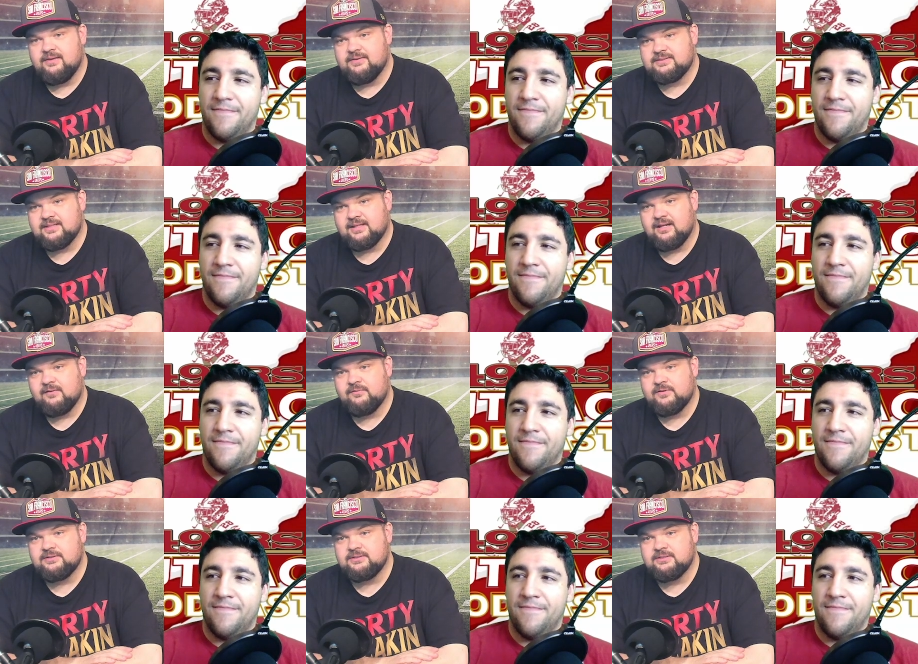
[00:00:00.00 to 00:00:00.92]
Speaker 1: and the second half
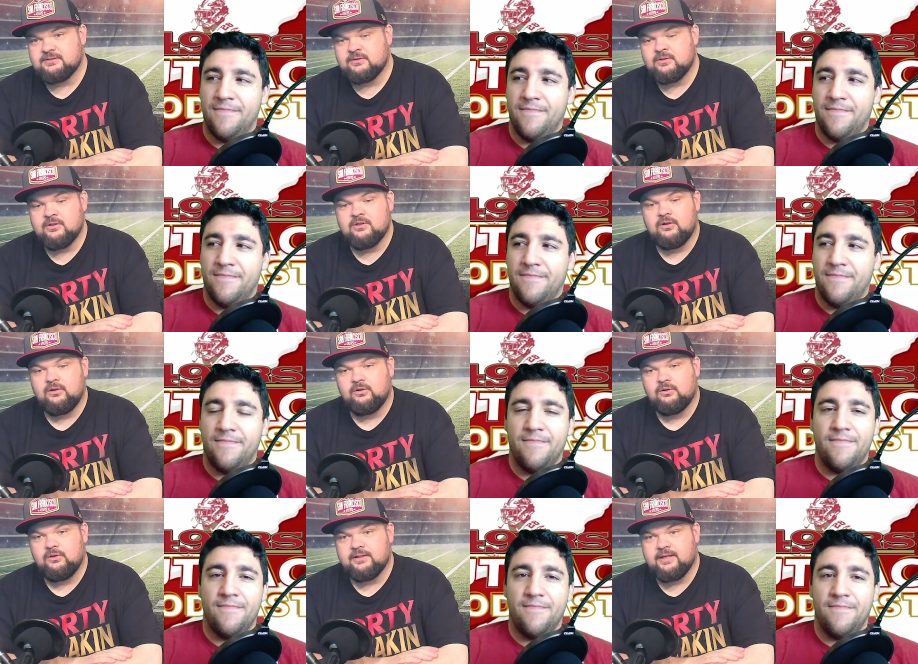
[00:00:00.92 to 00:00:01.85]
of the season,
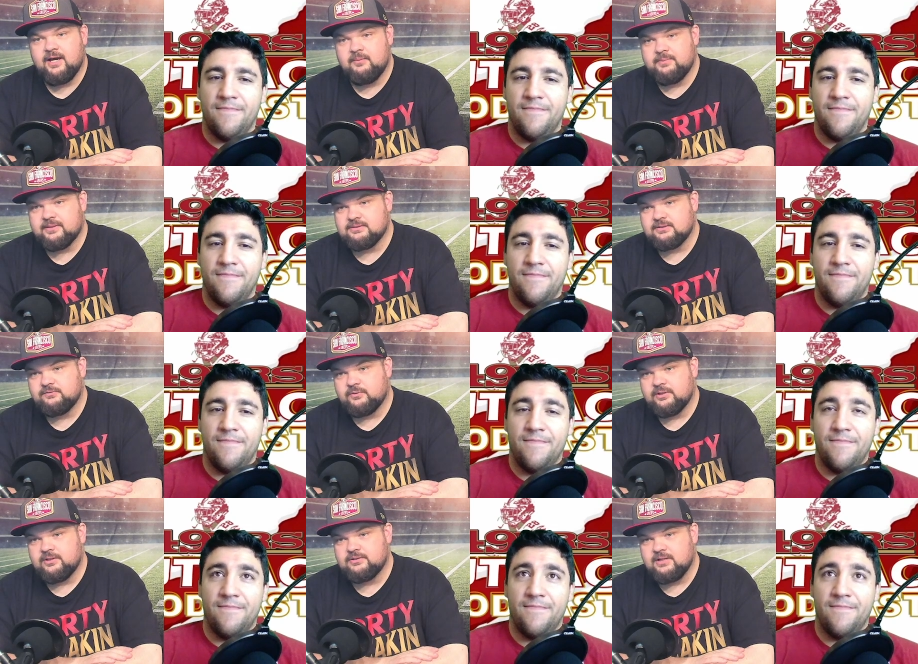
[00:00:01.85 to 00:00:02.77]
look out because this
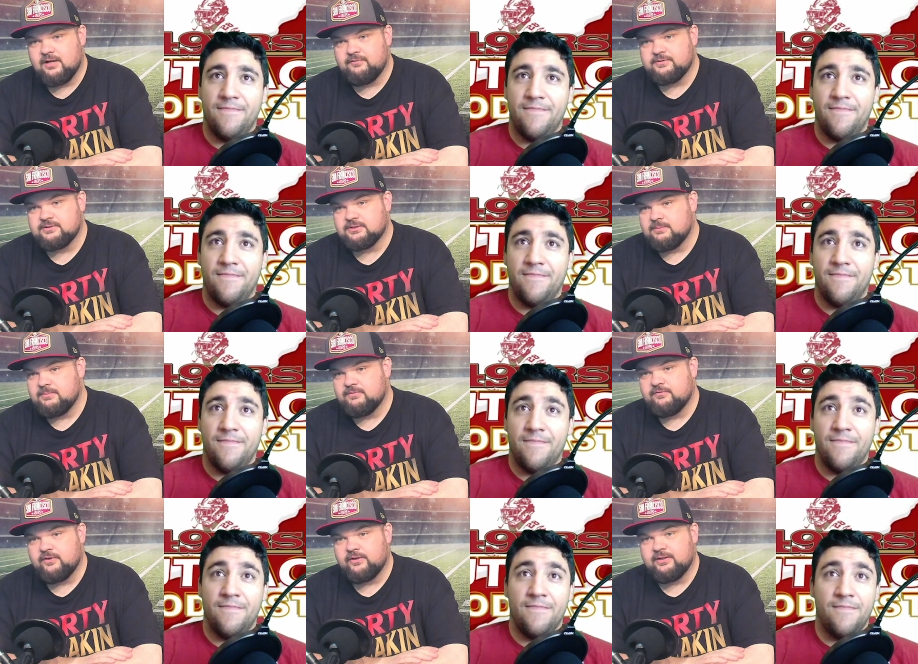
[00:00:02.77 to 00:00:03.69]
49ers offense is going to
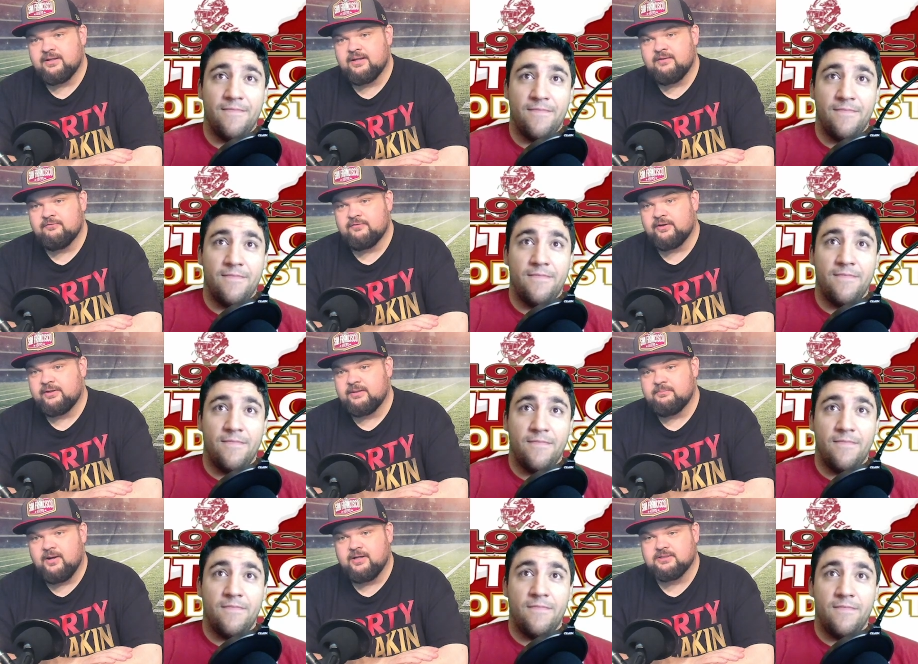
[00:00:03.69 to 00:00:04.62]
be very,
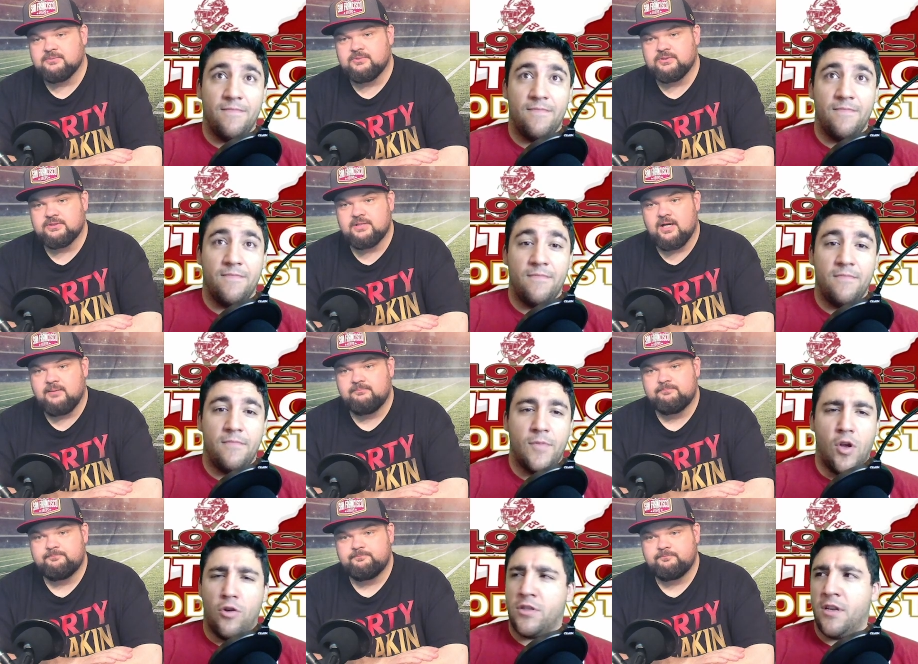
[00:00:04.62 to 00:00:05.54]
very impossible to stop.
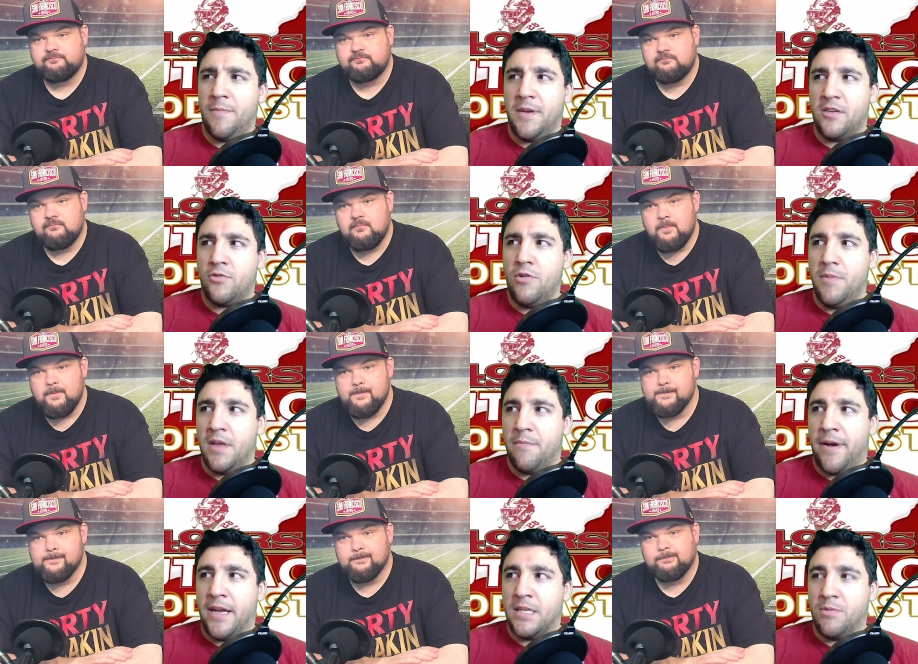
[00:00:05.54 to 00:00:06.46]
Speaker 2: Oh, it's going to be extremely
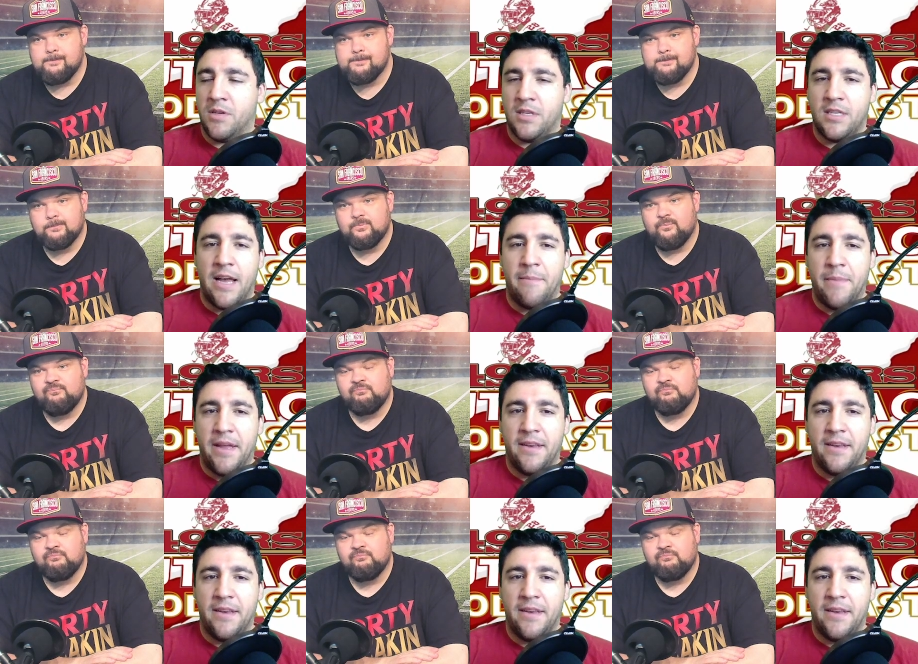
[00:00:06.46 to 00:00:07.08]
impossible to stop,